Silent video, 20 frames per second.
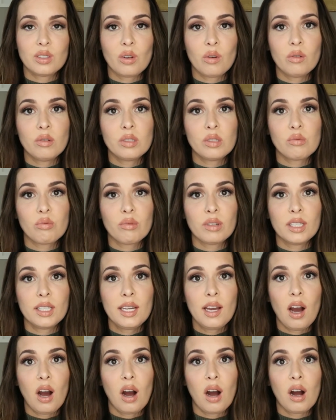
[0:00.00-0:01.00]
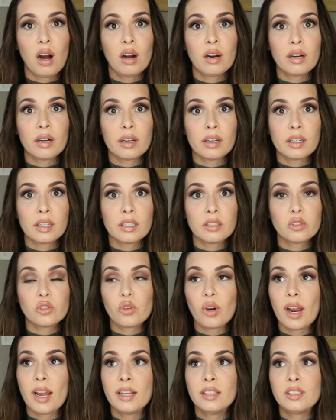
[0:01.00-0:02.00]
So it's really hard
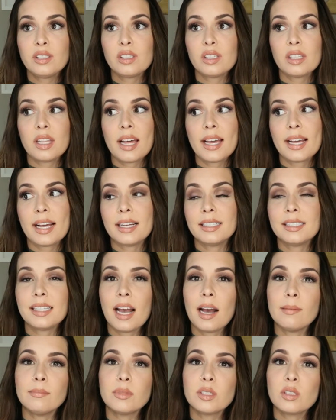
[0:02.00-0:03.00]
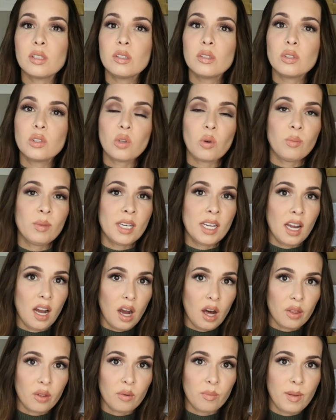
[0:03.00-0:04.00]
trying to like adapt so many
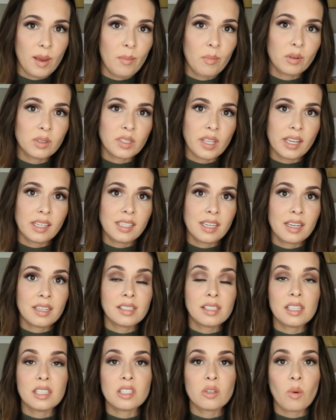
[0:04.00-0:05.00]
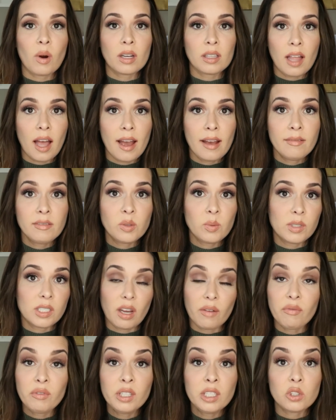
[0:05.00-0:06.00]
other people's ideas into our lives. We
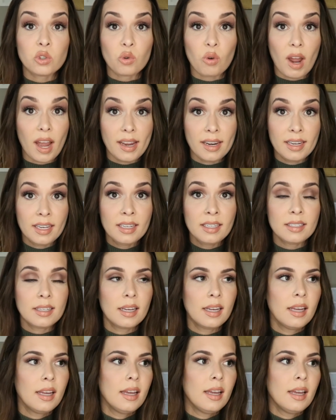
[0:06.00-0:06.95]
definitely tried it.